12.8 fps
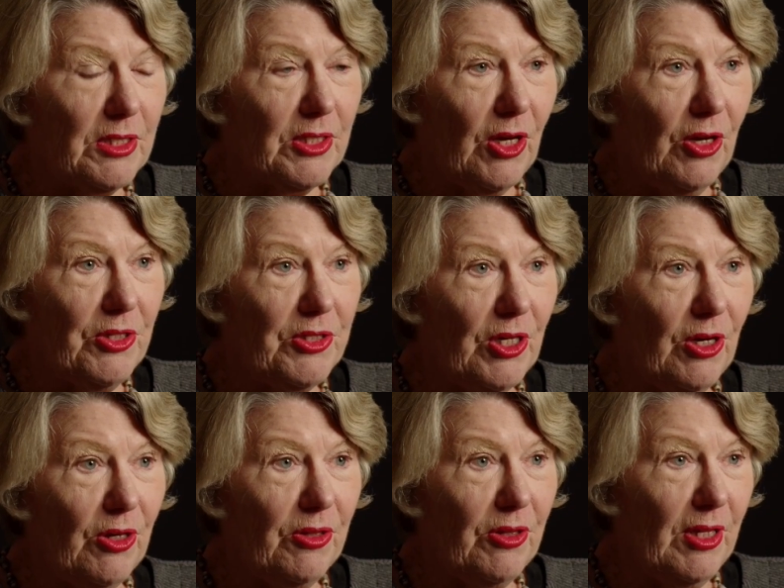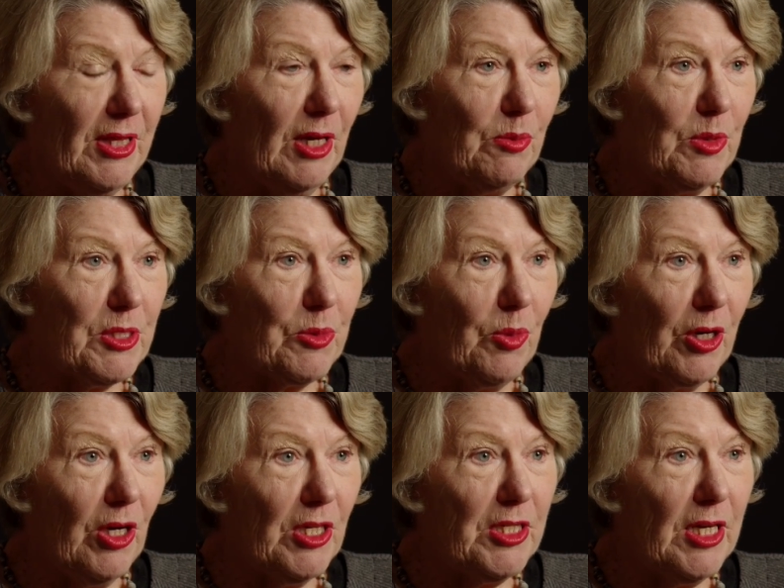so, so that, that was
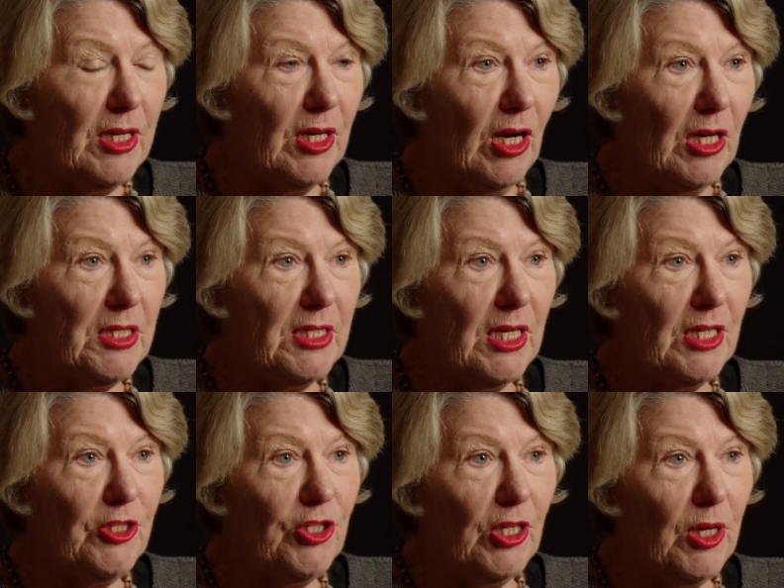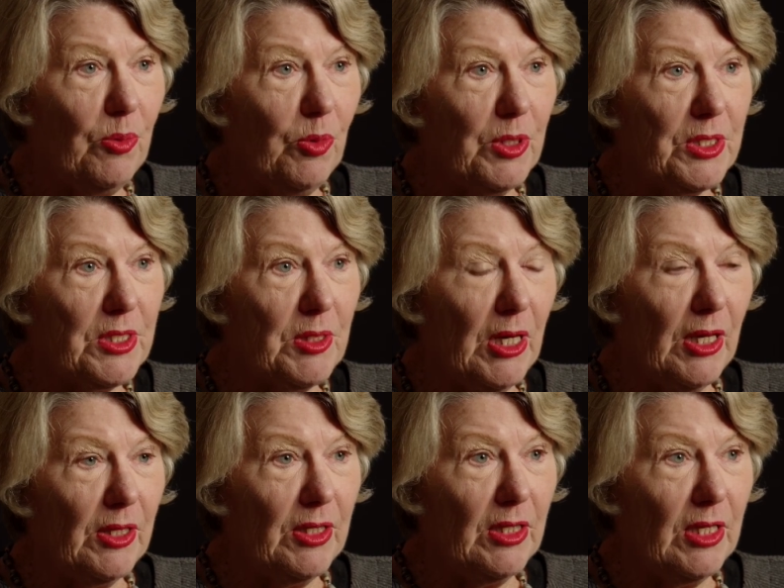what I did. And I essentially was
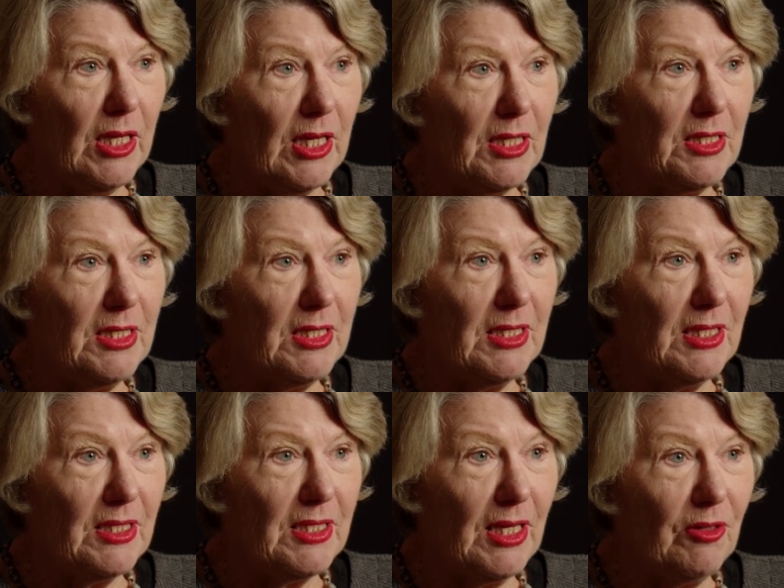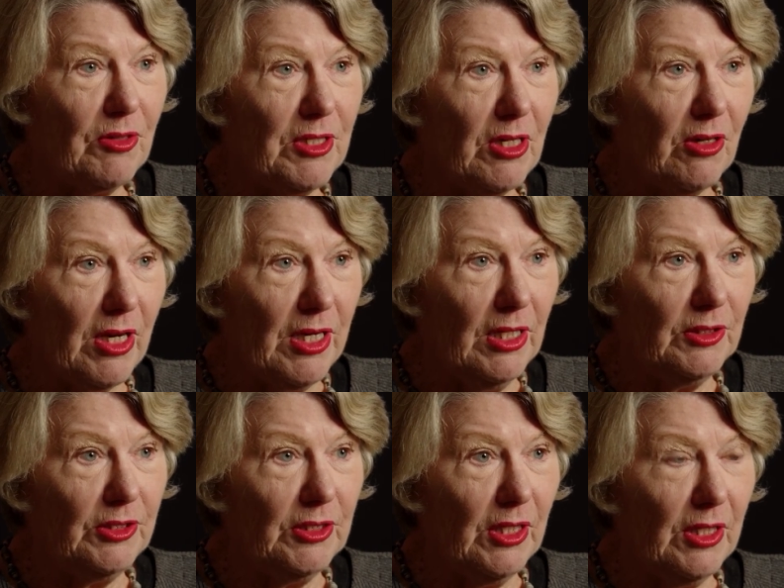uh, the assistant
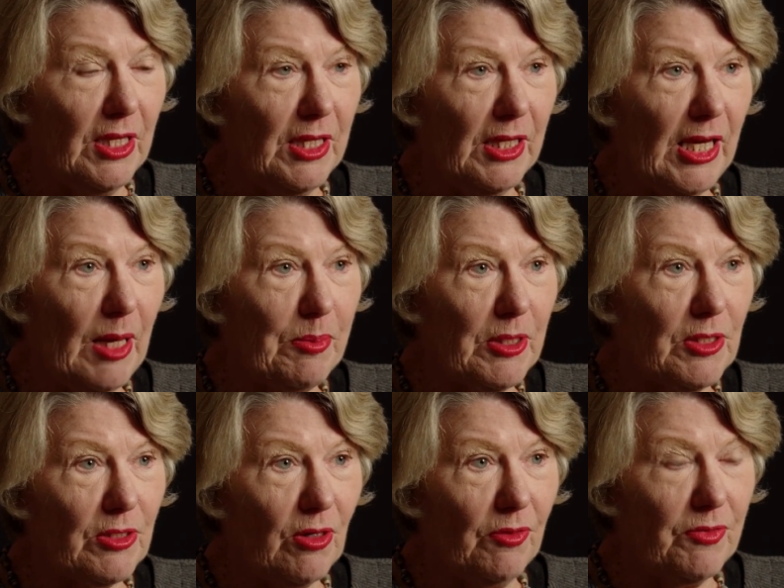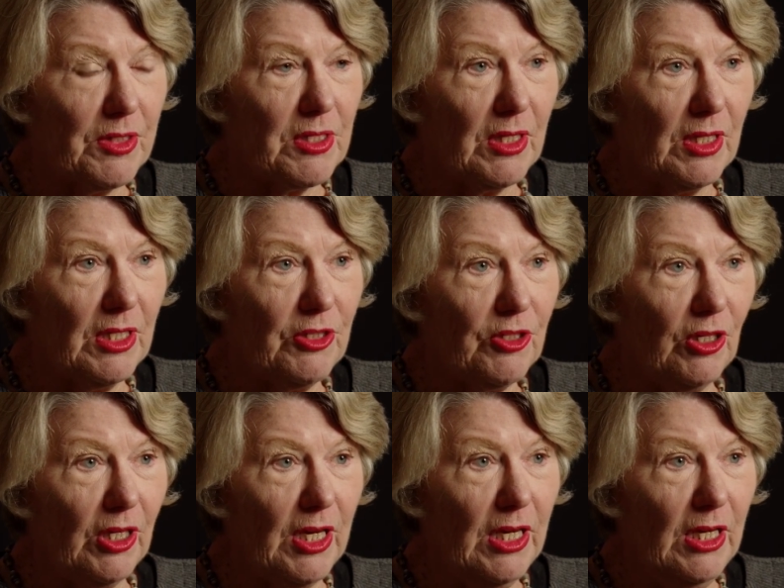secretary in the captain's office
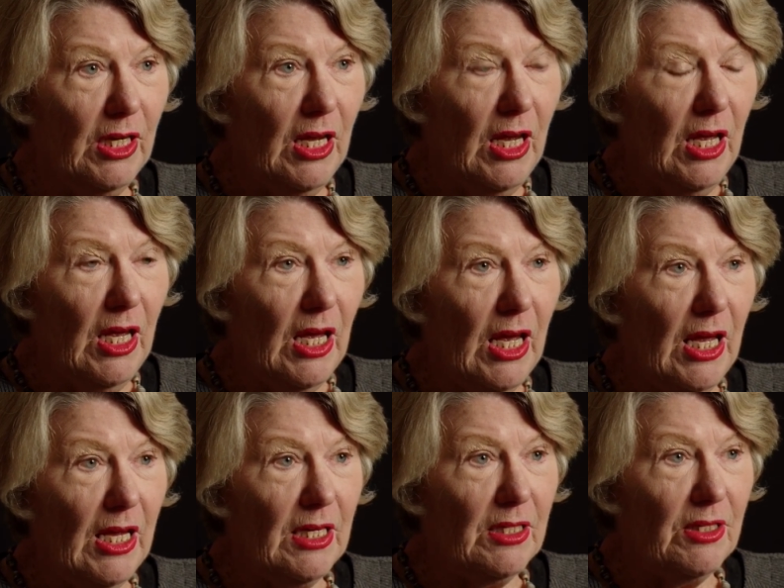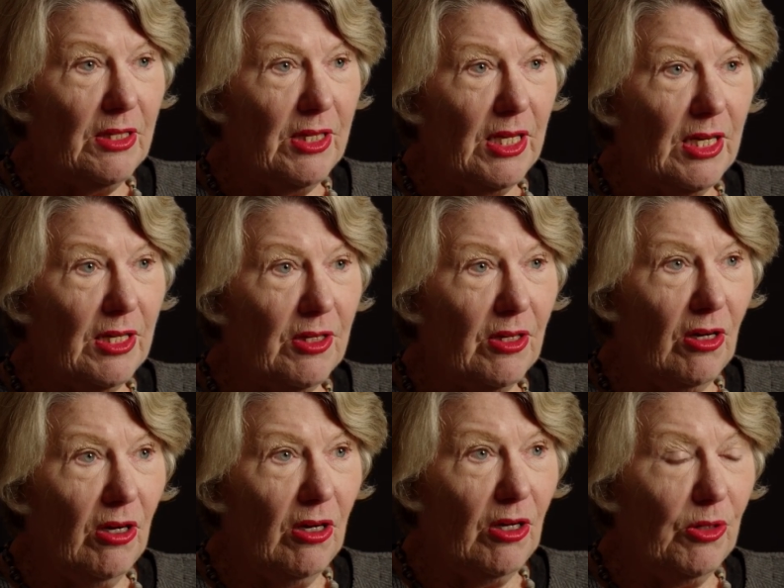initially, and then
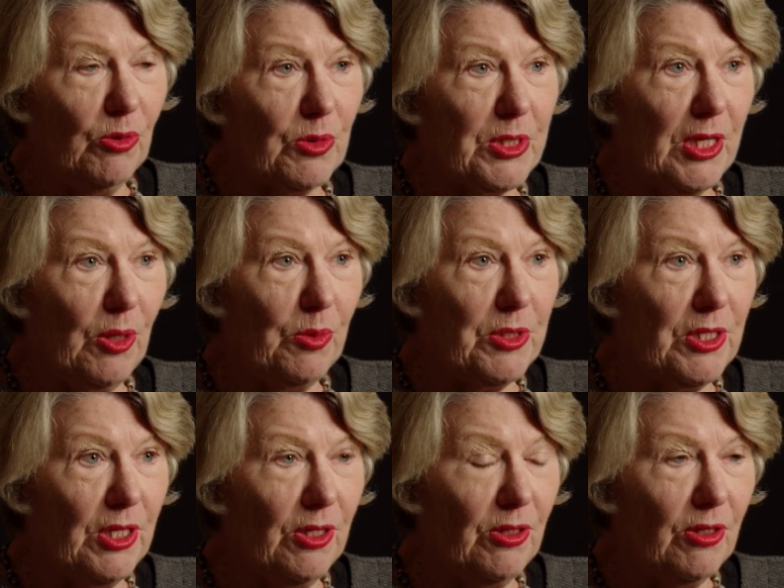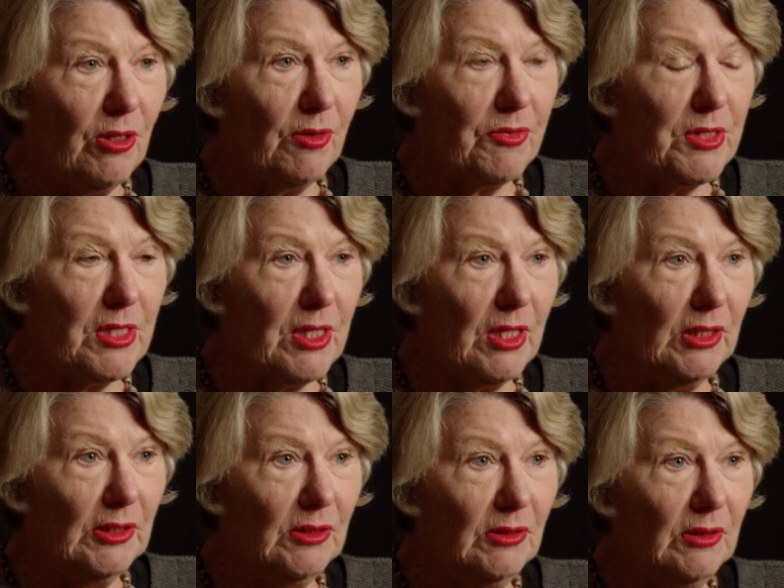I also was the unit
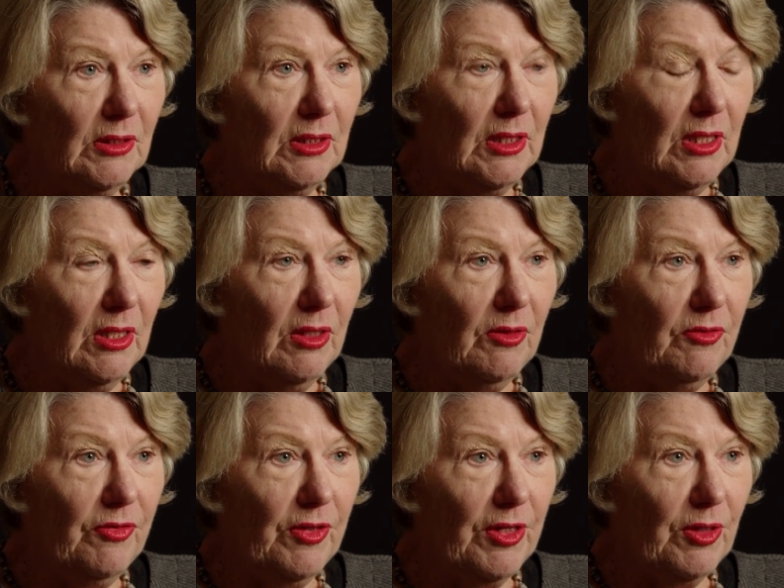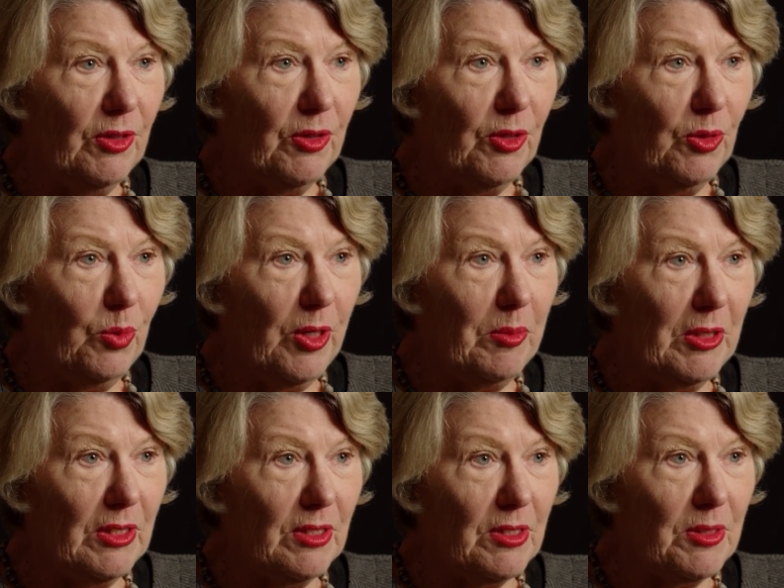officer for the, the
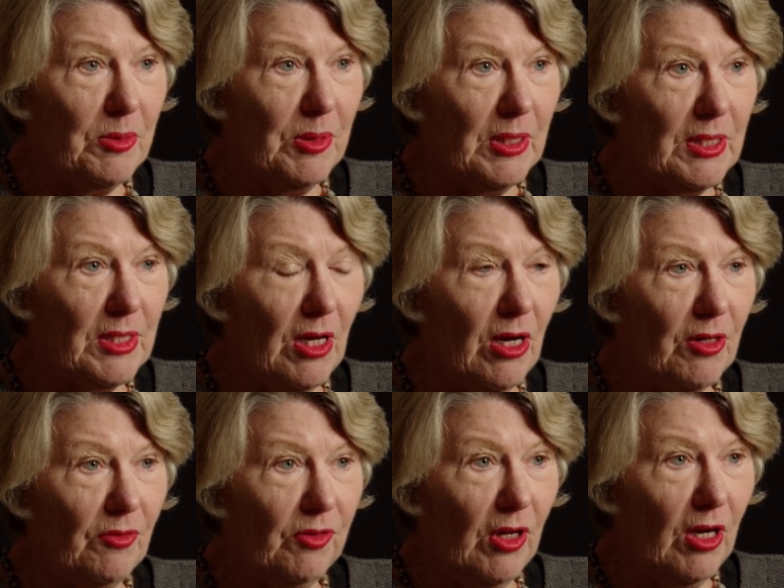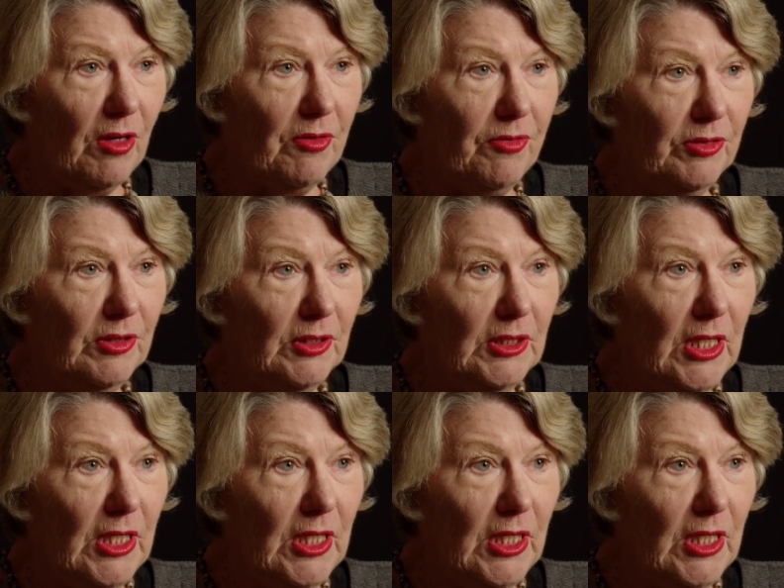women's side of life.